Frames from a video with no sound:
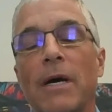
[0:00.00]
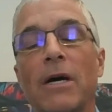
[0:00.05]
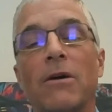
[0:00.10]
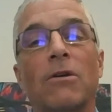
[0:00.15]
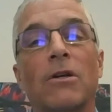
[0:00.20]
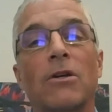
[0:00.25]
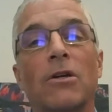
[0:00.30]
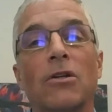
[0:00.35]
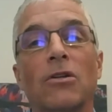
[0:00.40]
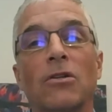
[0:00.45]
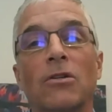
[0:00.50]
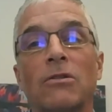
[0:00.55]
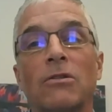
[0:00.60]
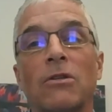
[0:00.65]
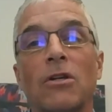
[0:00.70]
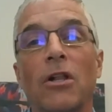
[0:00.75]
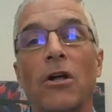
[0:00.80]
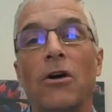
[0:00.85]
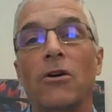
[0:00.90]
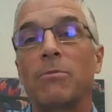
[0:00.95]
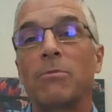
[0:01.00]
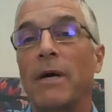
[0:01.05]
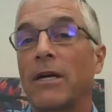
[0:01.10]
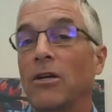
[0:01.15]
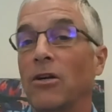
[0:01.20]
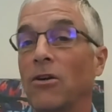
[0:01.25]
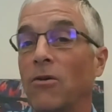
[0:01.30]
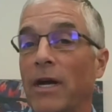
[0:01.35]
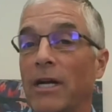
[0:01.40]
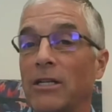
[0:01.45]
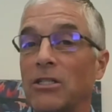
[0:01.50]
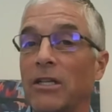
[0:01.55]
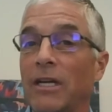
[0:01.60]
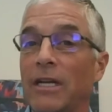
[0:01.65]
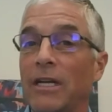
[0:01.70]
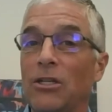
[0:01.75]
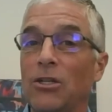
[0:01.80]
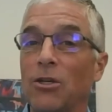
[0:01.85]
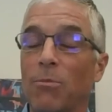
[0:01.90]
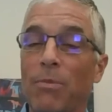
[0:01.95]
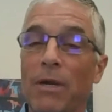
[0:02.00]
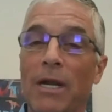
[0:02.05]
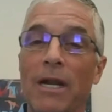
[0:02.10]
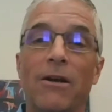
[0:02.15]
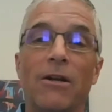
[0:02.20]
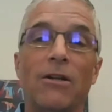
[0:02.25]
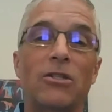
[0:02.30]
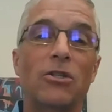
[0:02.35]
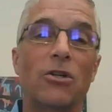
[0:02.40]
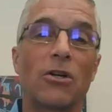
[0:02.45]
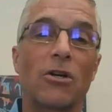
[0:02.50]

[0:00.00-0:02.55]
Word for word: I'll close by congratulating your parents,